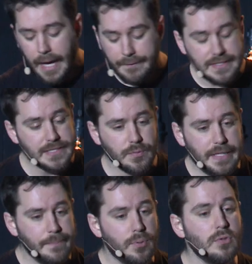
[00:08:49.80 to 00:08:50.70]
And this is
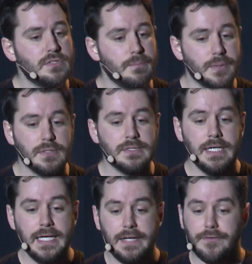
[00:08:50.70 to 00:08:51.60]
really important, because
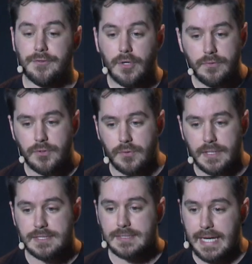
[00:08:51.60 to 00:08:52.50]
if you don't do
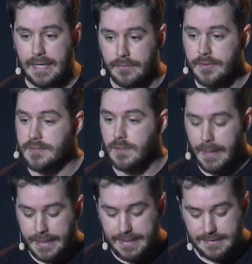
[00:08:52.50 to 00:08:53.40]
this, and it's the
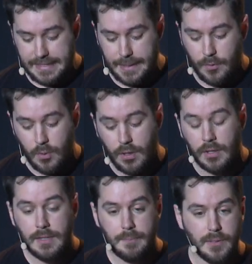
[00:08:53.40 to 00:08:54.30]
back-end team who
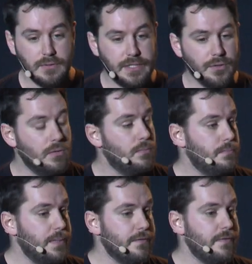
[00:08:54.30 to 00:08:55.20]
are building your
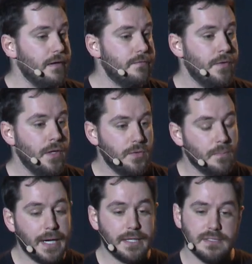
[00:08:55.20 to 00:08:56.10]
BFF, you're
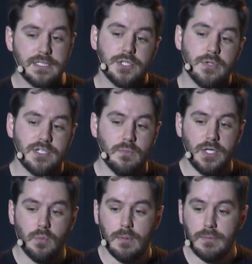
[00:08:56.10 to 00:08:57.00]
back in the situation
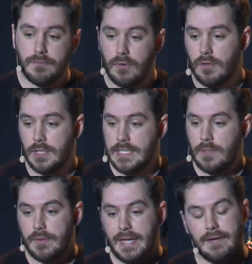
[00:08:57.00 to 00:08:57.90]
where you were before,
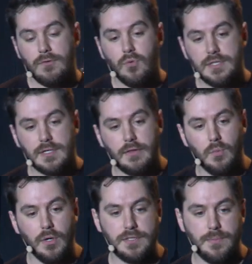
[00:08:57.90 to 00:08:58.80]
where they have all this other
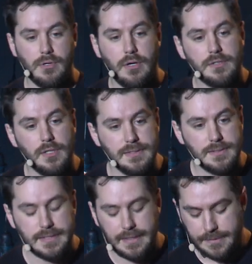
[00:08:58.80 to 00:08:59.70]
work to prioritize
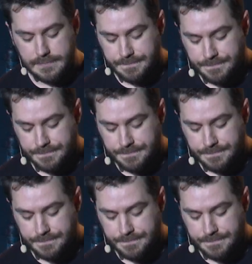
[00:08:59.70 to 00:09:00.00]
instead.